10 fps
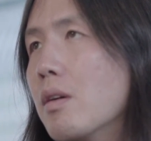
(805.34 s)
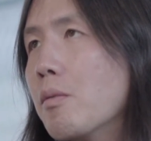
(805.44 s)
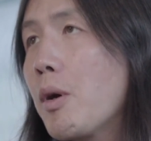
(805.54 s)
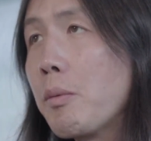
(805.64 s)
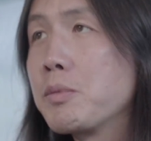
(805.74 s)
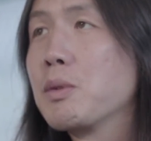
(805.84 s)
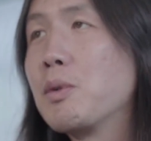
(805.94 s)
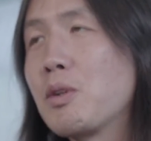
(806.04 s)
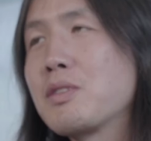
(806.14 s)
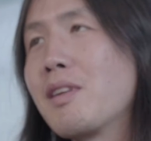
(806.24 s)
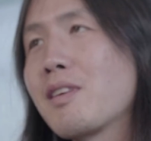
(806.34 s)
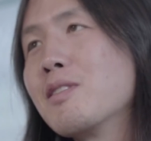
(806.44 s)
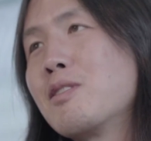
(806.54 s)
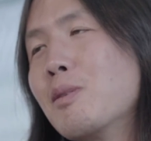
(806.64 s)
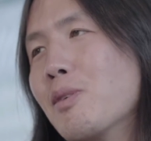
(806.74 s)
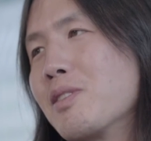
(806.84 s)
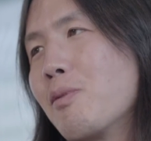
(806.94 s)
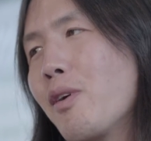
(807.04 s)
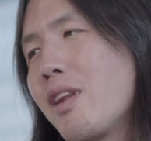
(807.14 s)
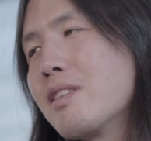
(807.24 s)
I'm assuming you're saying the
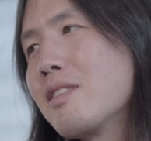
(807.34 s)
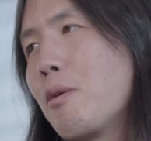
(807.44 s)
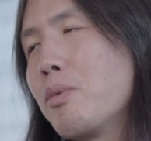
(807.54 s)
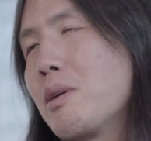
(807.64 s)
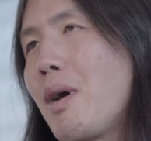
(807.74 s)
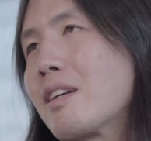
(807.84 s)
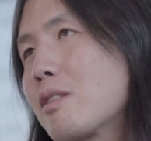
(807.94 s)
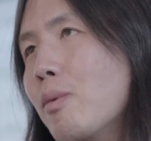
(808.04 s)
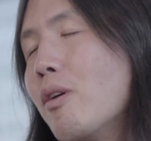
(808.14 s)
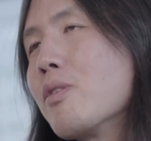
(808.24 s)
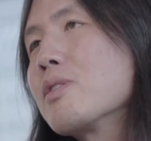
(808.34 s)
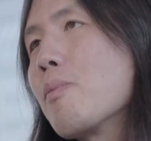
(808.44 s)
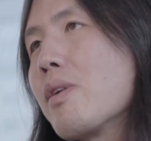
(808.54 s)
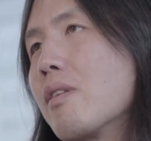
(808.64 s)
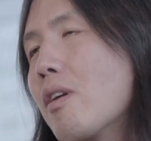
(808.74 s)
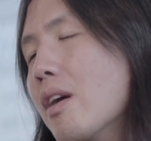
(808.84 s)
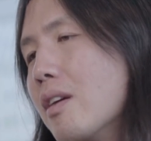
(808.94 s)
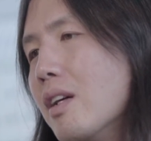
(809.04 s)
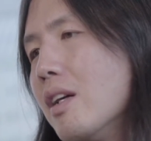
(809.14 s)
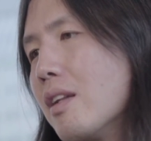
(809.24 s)
consumer is the one that's not playing basketball or something,
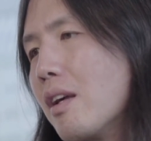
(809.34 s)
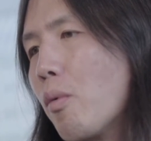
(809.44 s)
right?